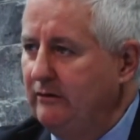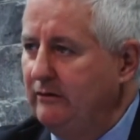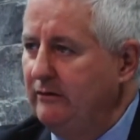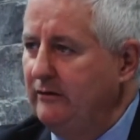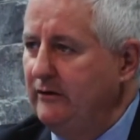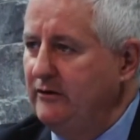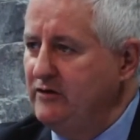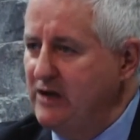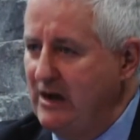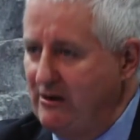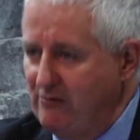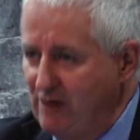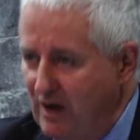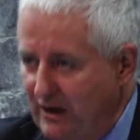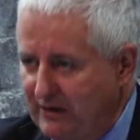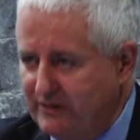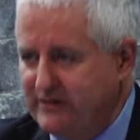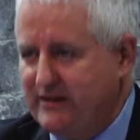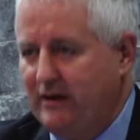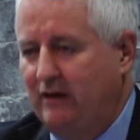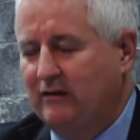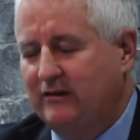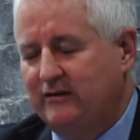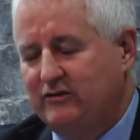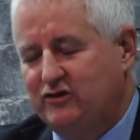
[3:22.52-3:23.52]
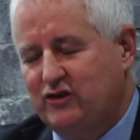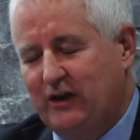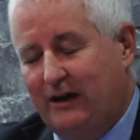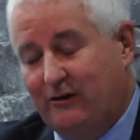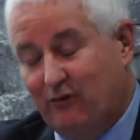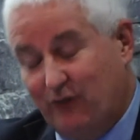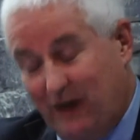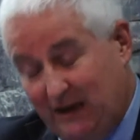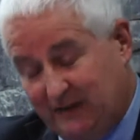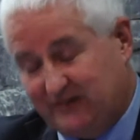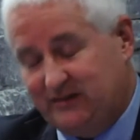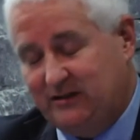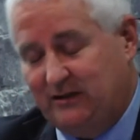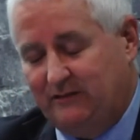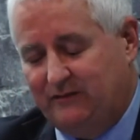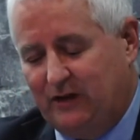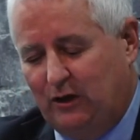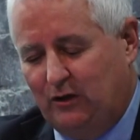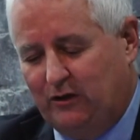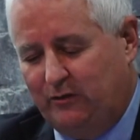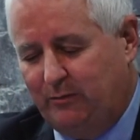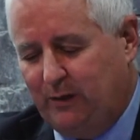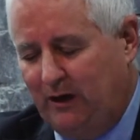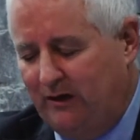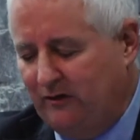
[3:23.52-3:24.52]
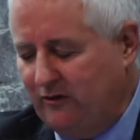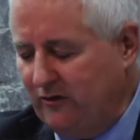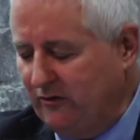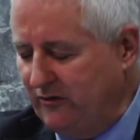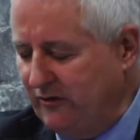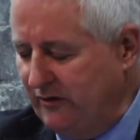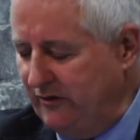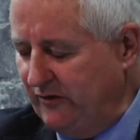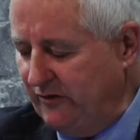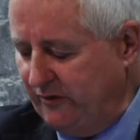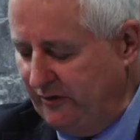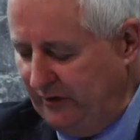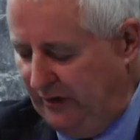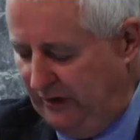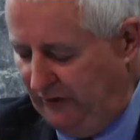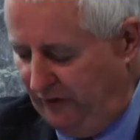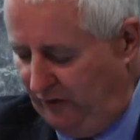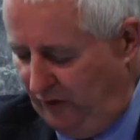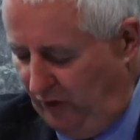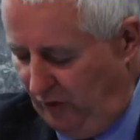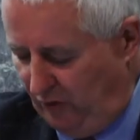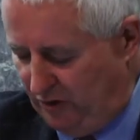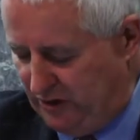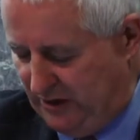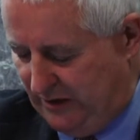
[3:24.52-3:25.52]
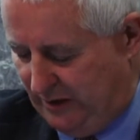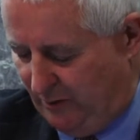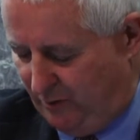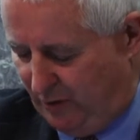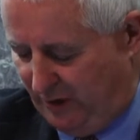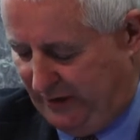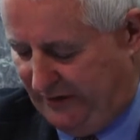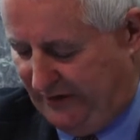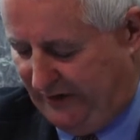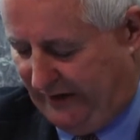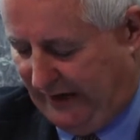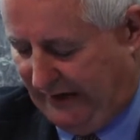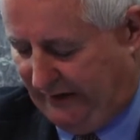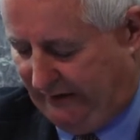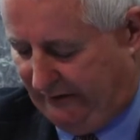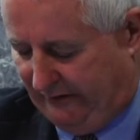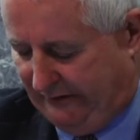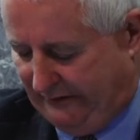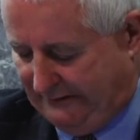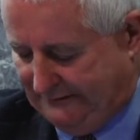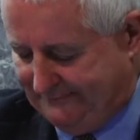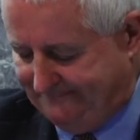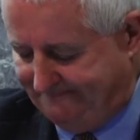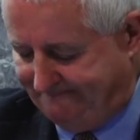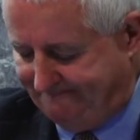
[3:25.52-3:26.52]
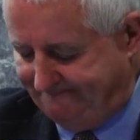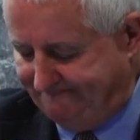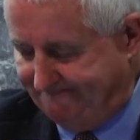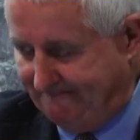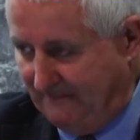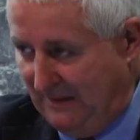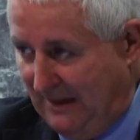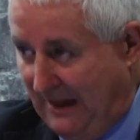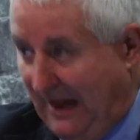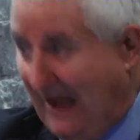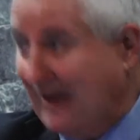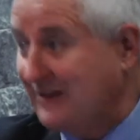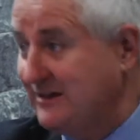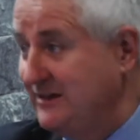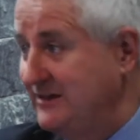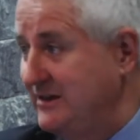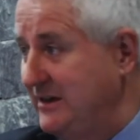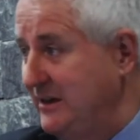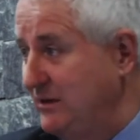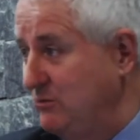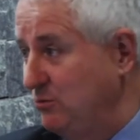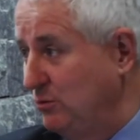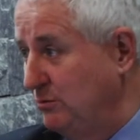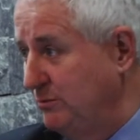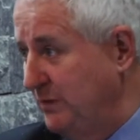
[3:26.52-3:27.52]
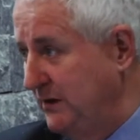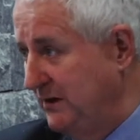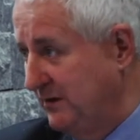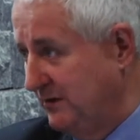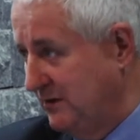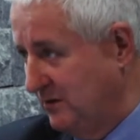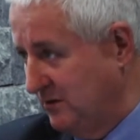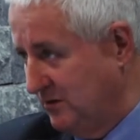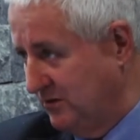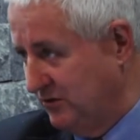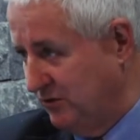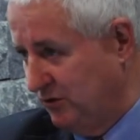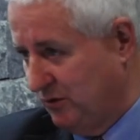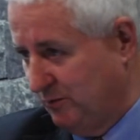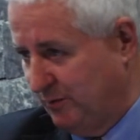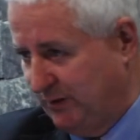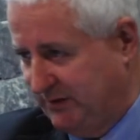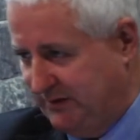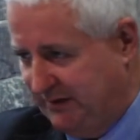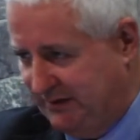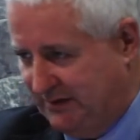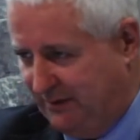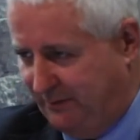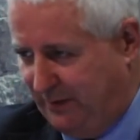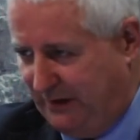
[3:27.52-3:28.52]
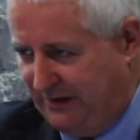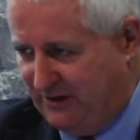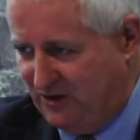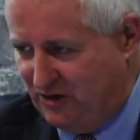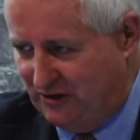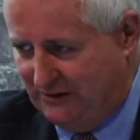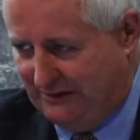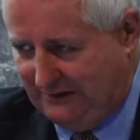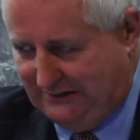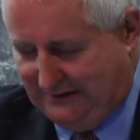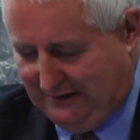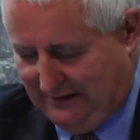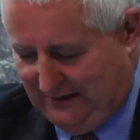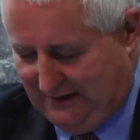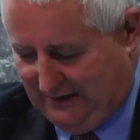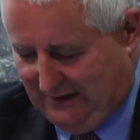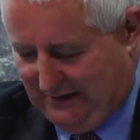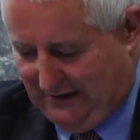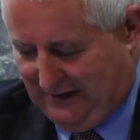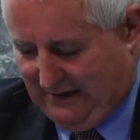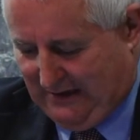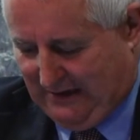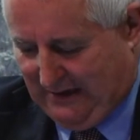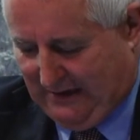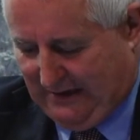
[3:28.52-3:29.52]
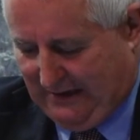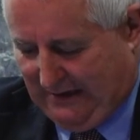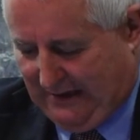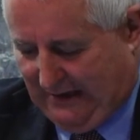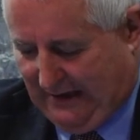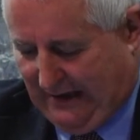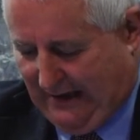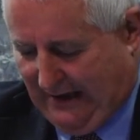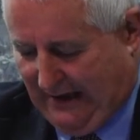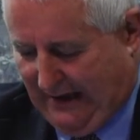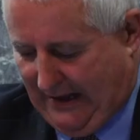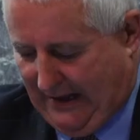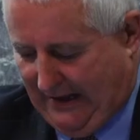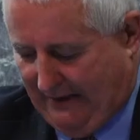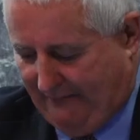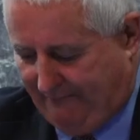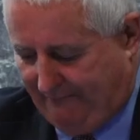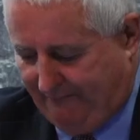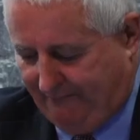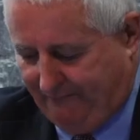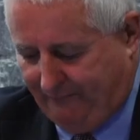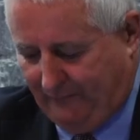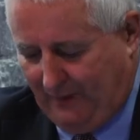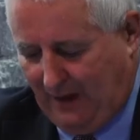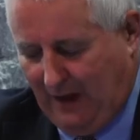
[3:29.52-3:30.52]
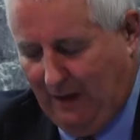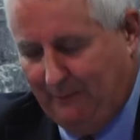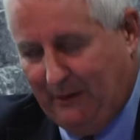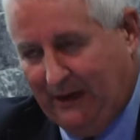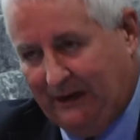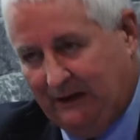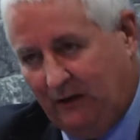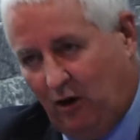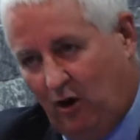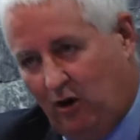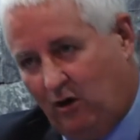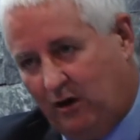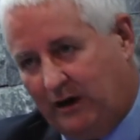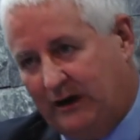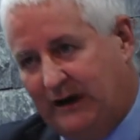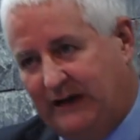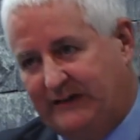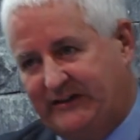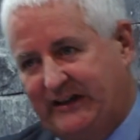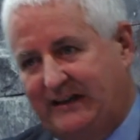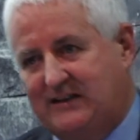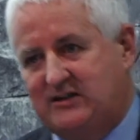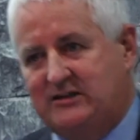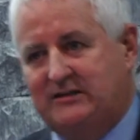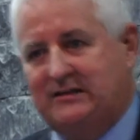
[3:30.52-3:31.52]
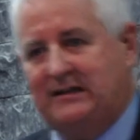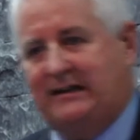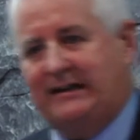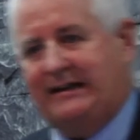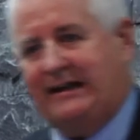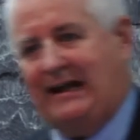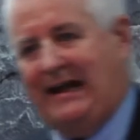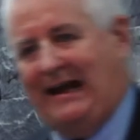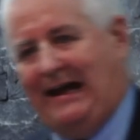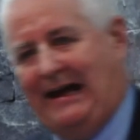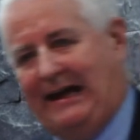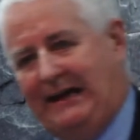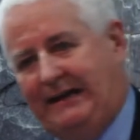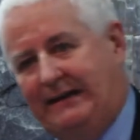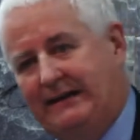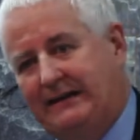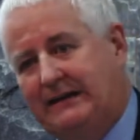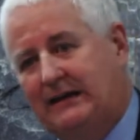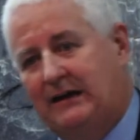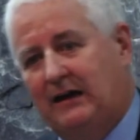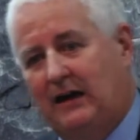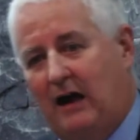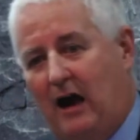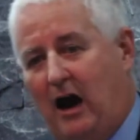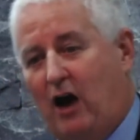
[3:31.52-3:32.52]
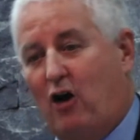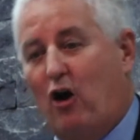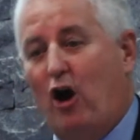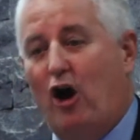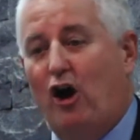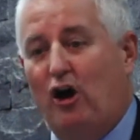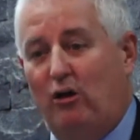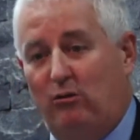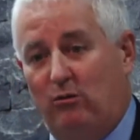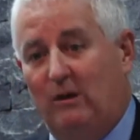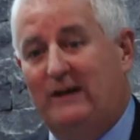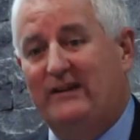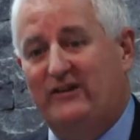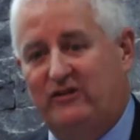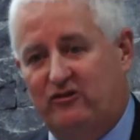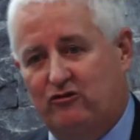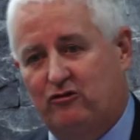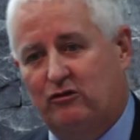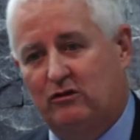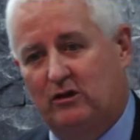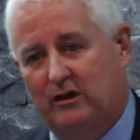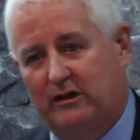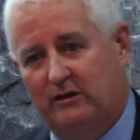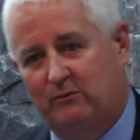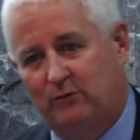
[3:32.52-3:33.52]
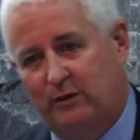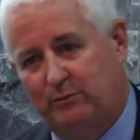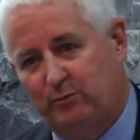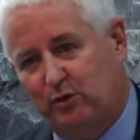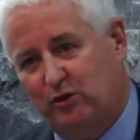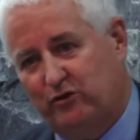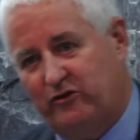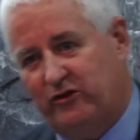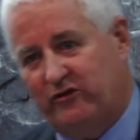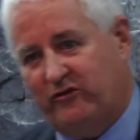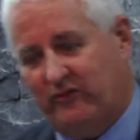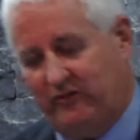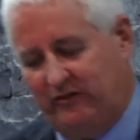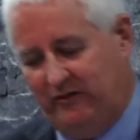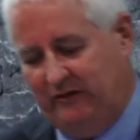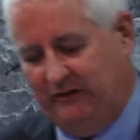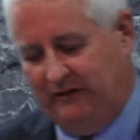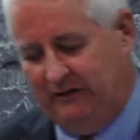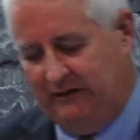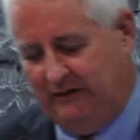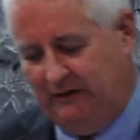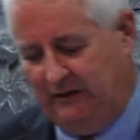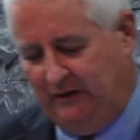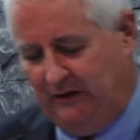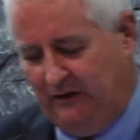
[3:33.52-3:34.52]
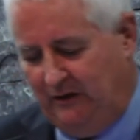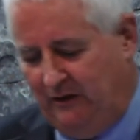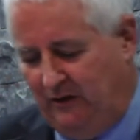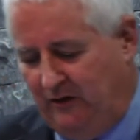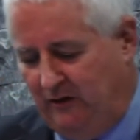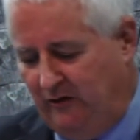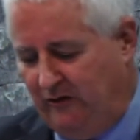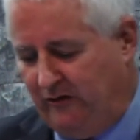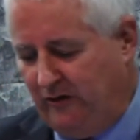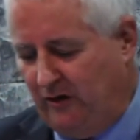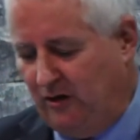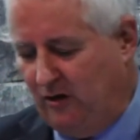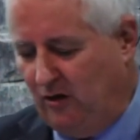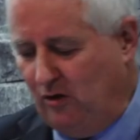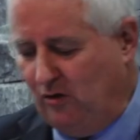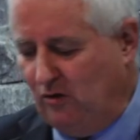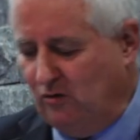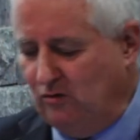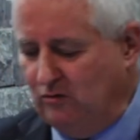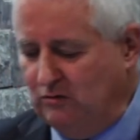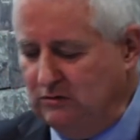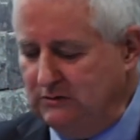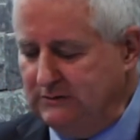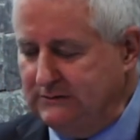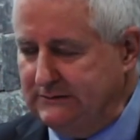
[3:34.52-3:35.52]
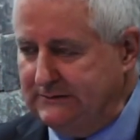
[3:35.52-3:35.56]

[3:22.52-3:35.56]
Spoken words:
The generosity of those sponsors is hugely appreciated, as indeed would be, of course, your participation. I mean, organisations like CAD are always struggling with budgets. So